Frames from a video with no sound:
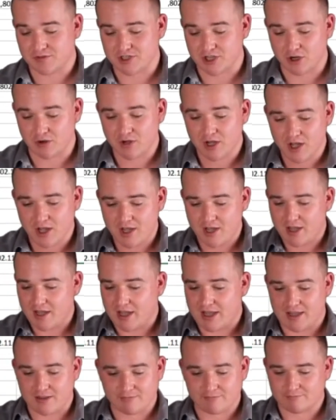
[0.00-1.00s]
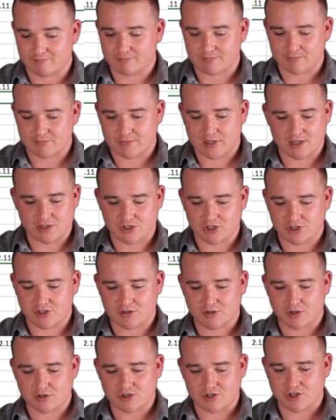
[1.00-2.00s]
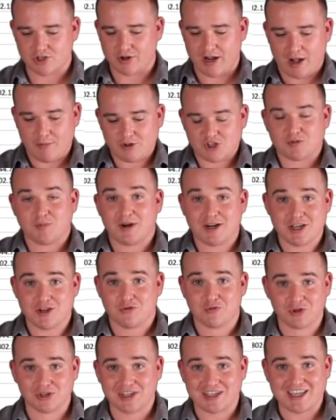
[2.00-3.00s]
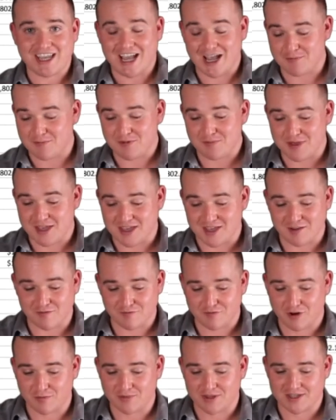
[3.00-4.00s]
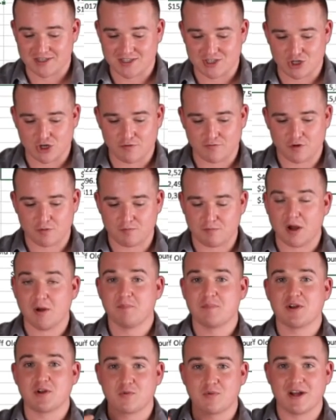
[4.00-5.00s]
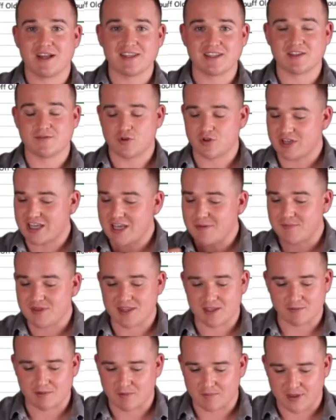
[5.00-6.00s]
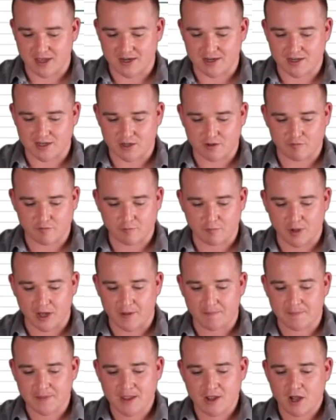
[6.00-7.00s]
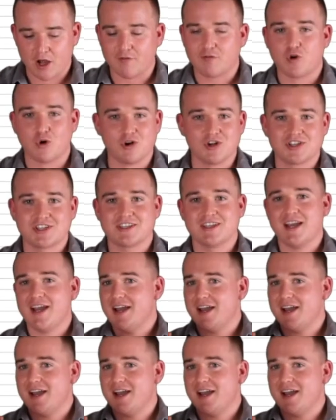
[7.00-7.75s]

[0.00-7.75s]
So, and it just goes to show how much money you really can be making from this, you know, if you're bumping rents, if you're keeping them competitive. But of course,